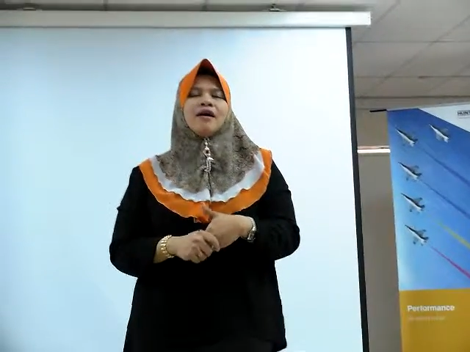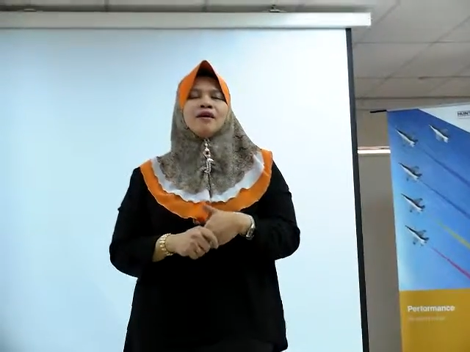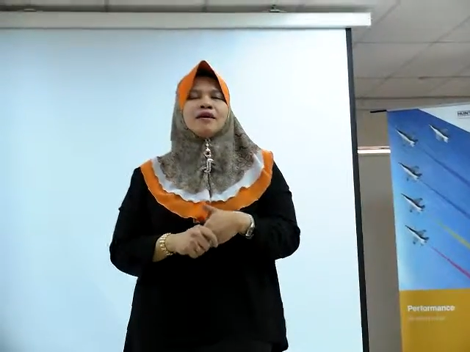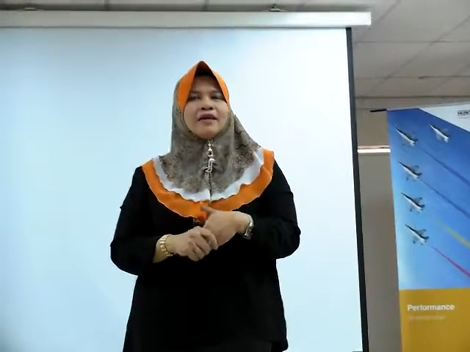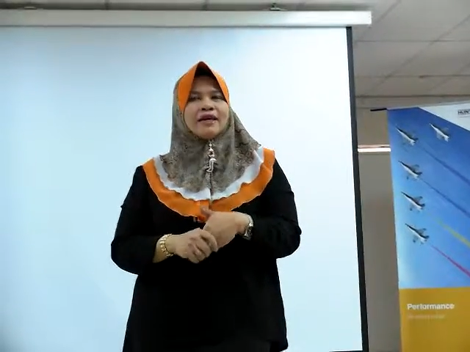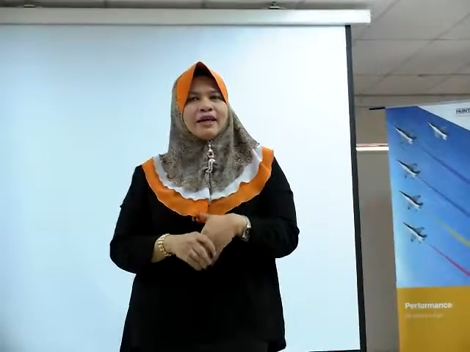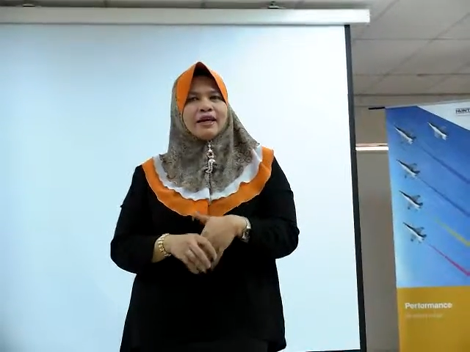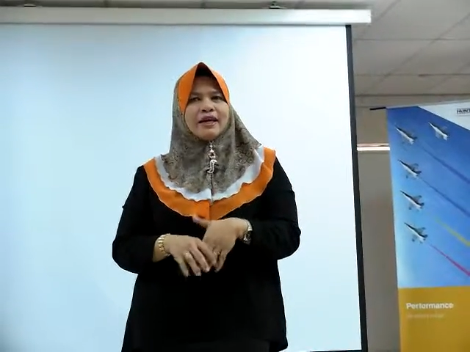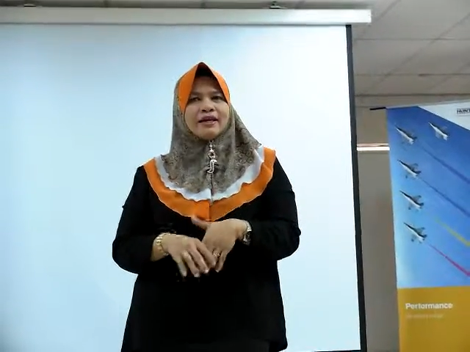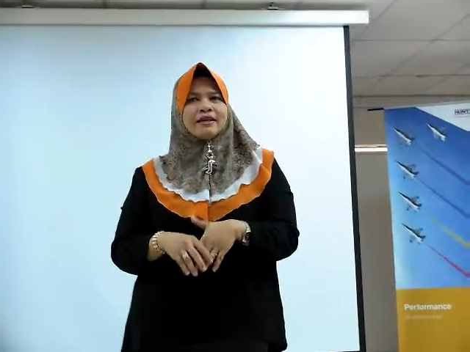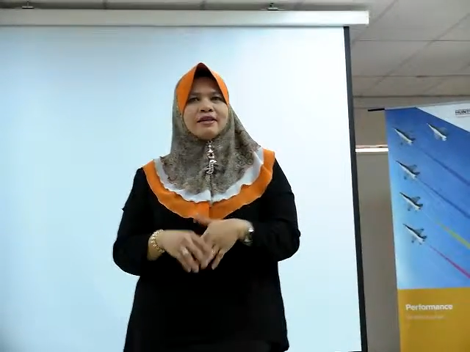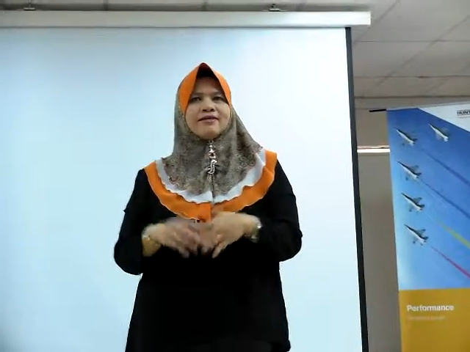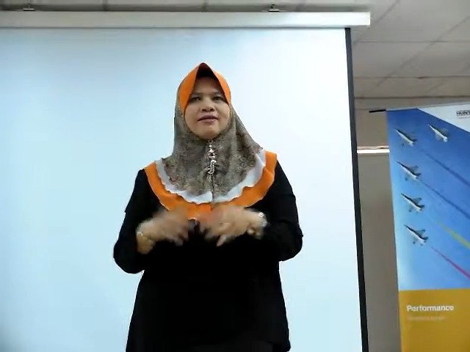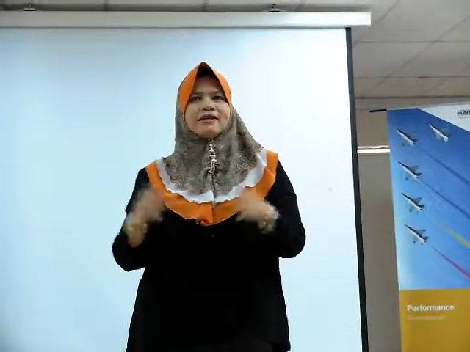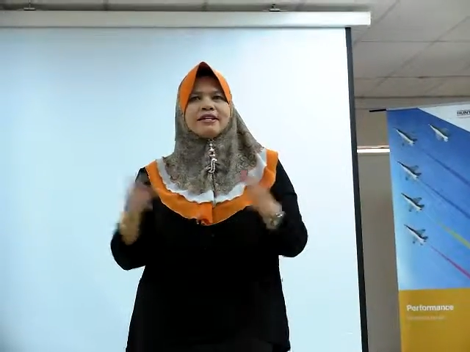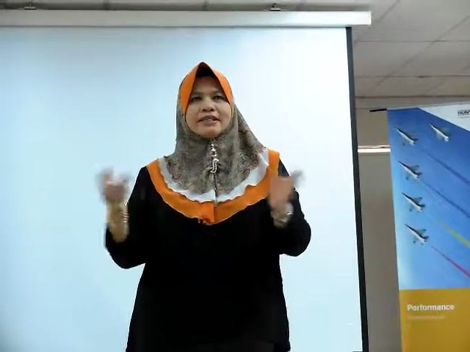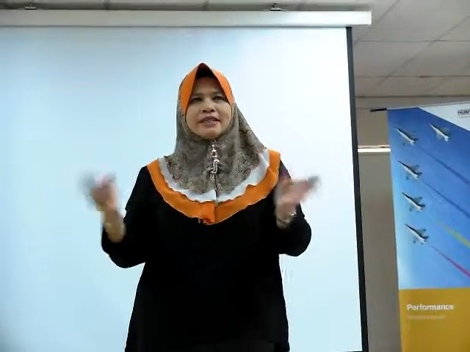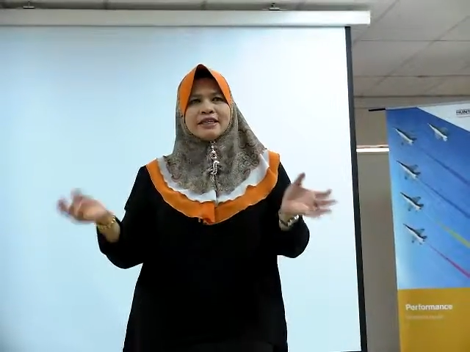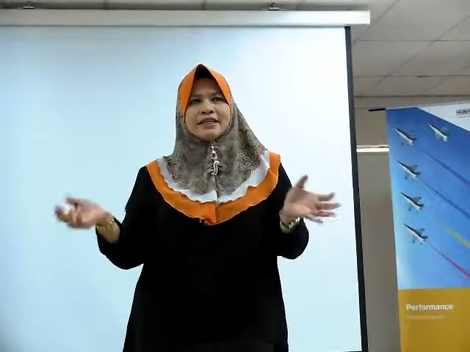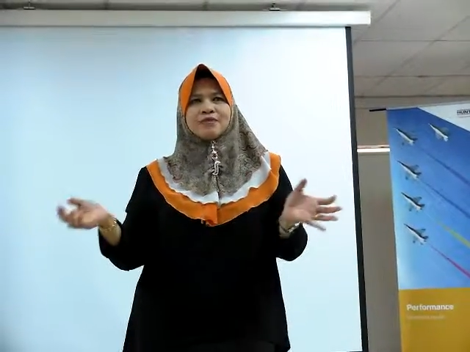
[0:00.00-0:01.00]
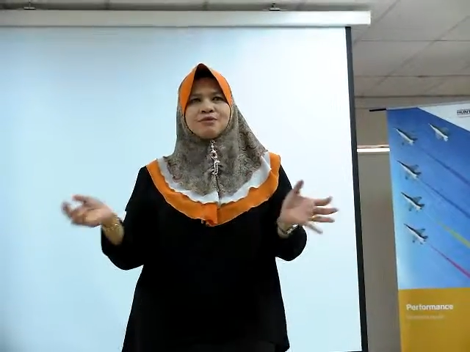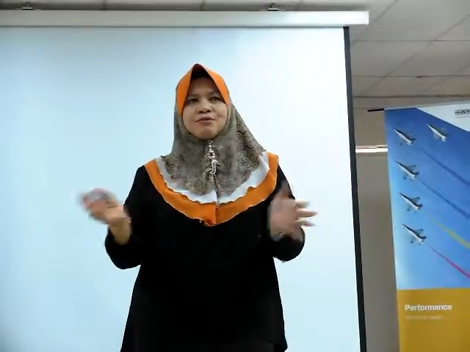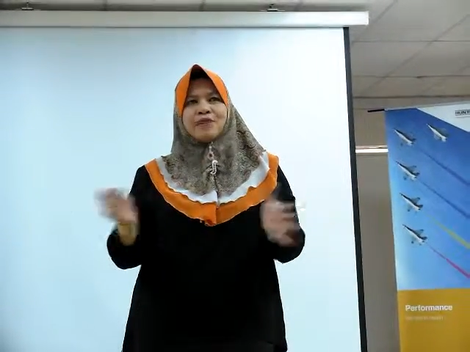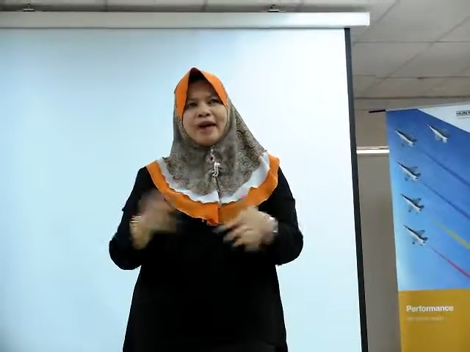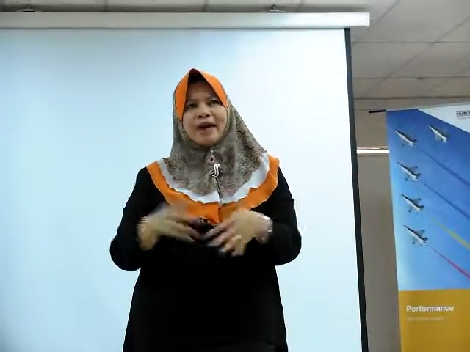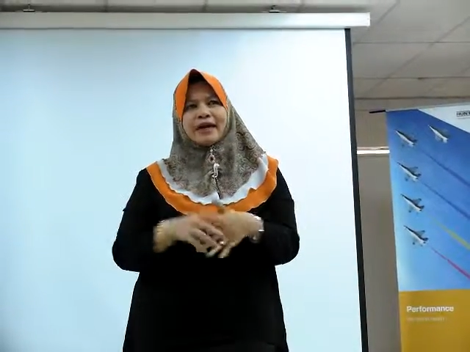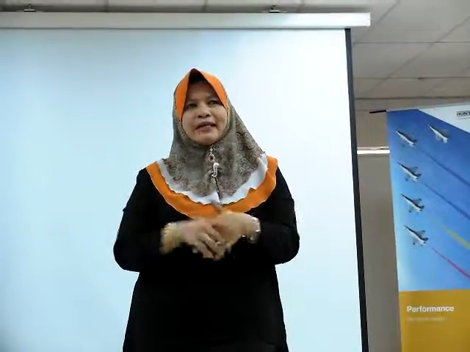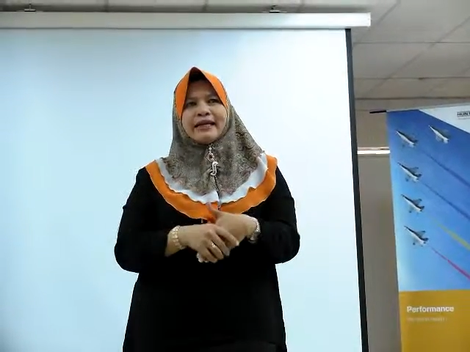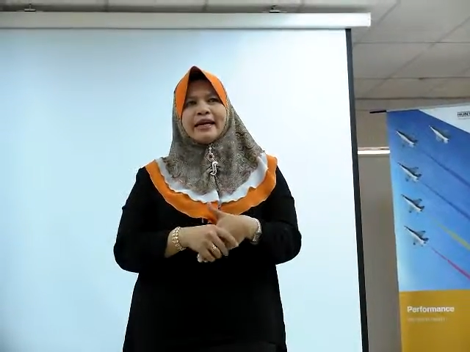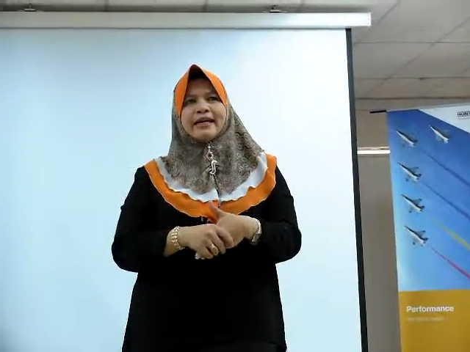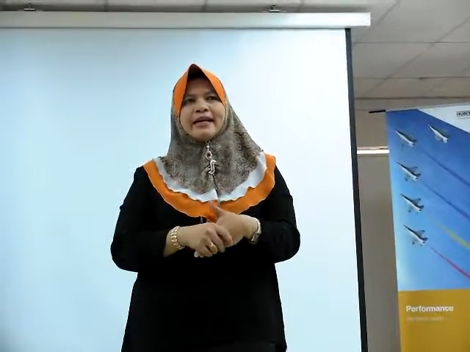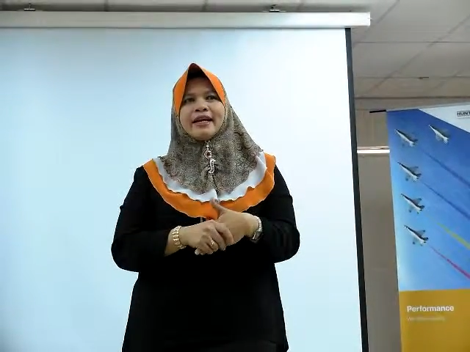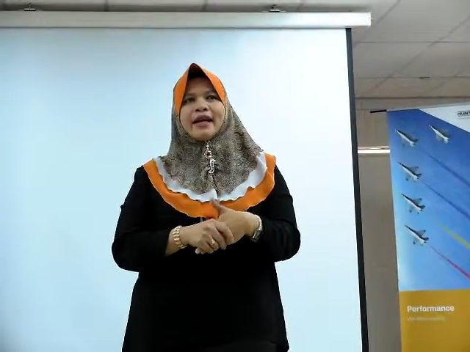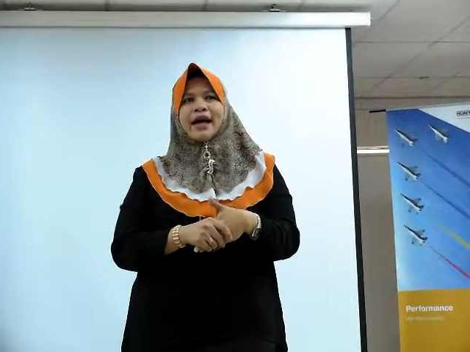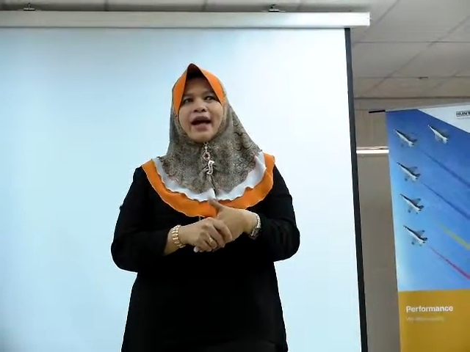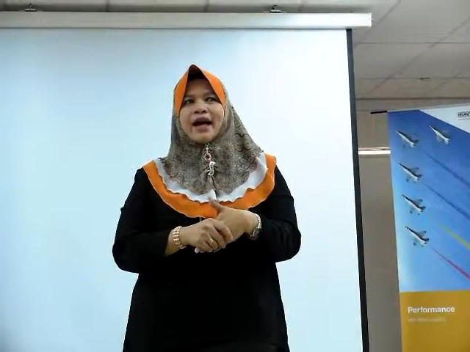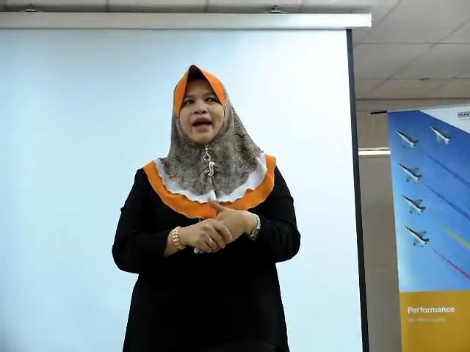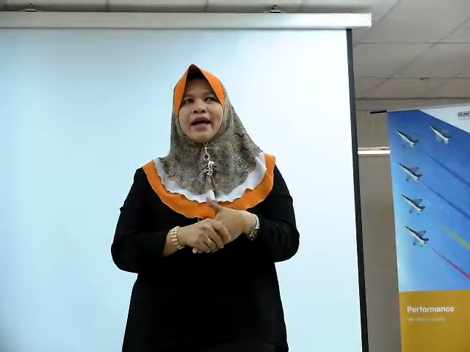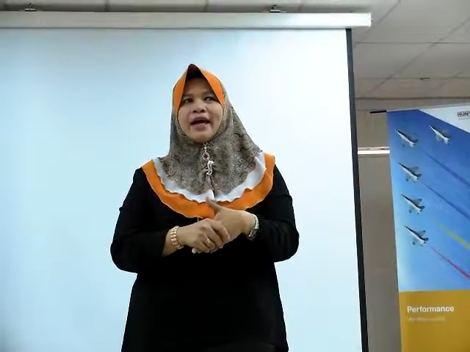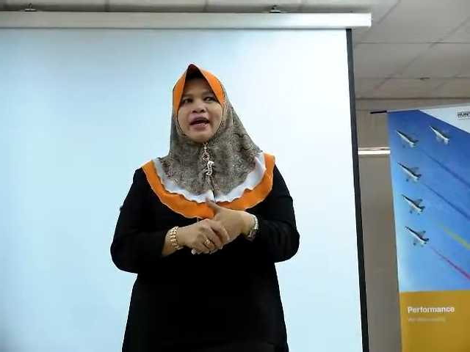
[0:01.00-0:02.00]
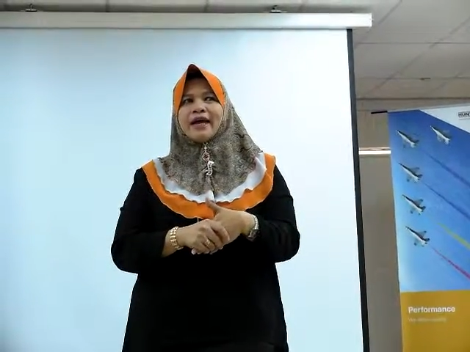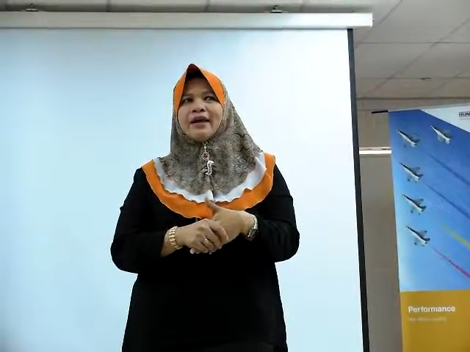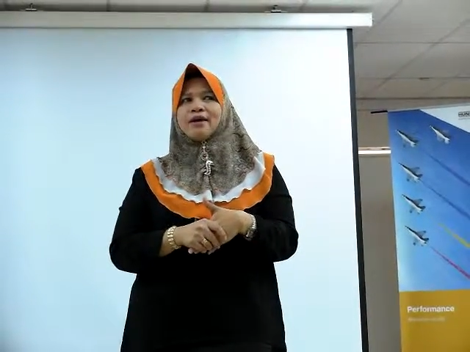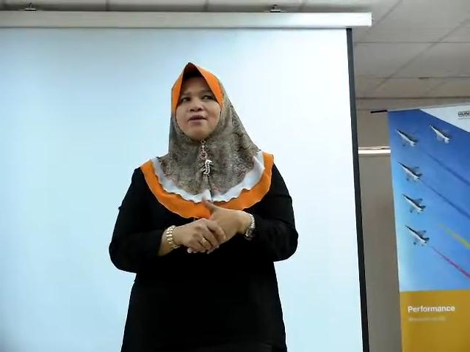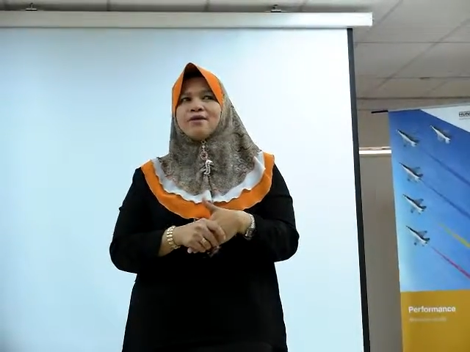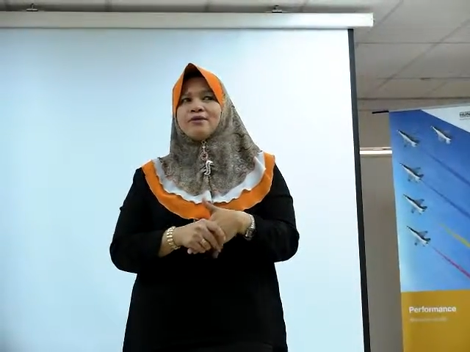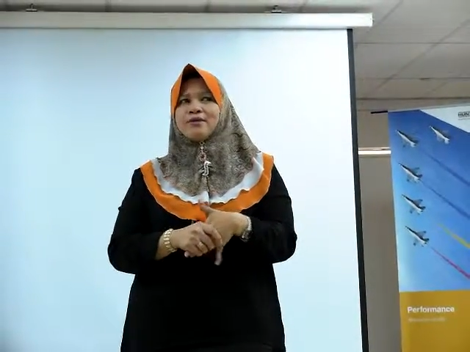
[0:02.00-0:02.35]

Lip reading: Okay, the reason why that I